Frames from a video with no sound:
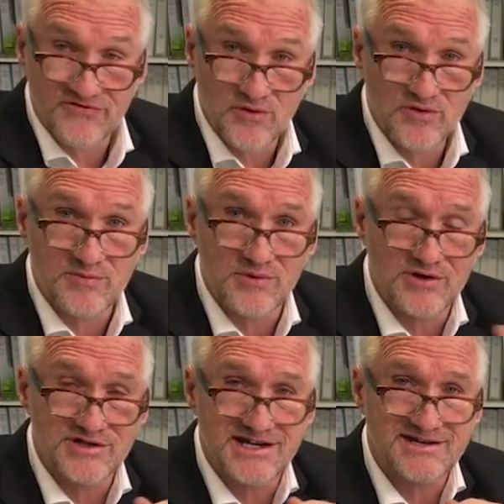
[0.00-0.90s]
before the
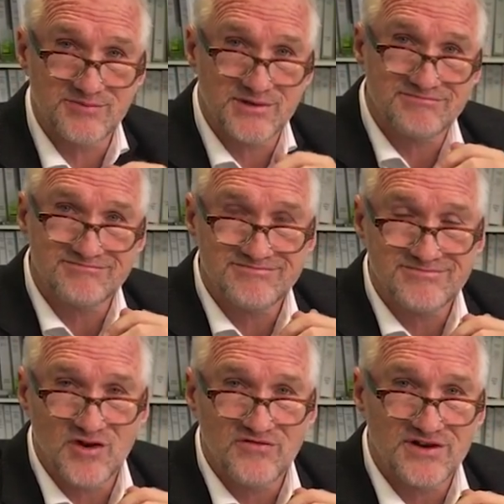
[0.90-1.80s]
project, but
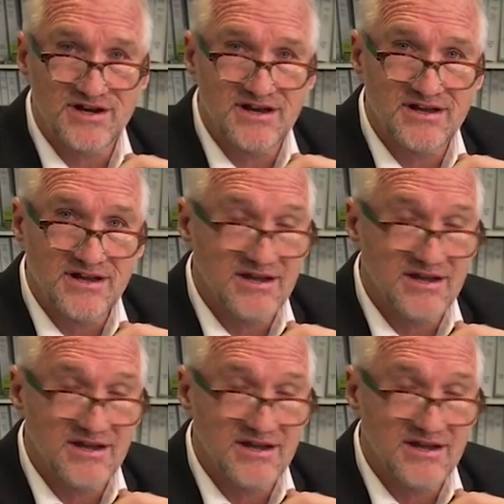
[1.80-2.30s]
often